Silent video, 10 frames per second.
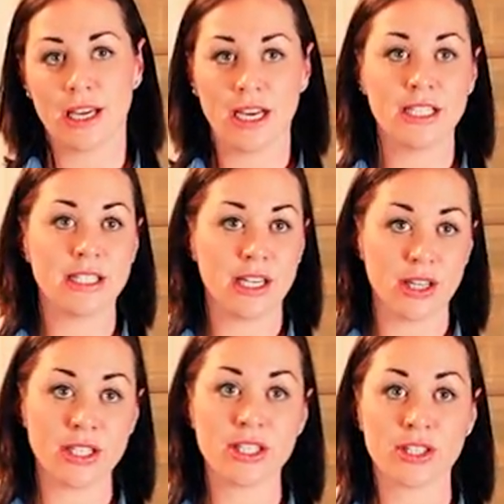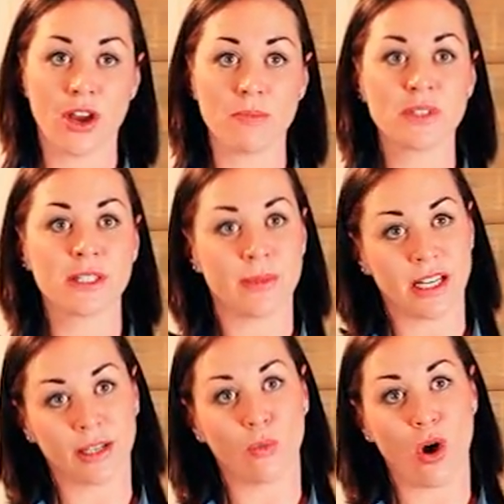until it stops
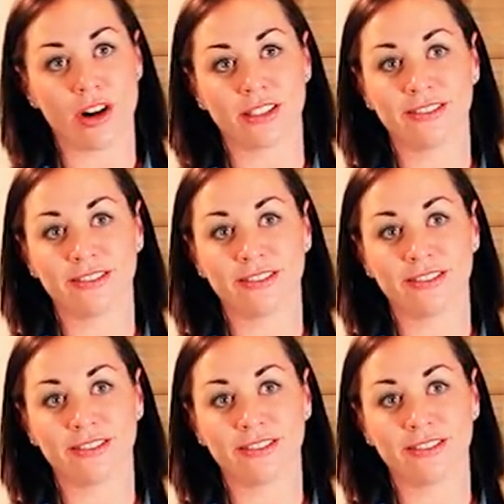spitting water.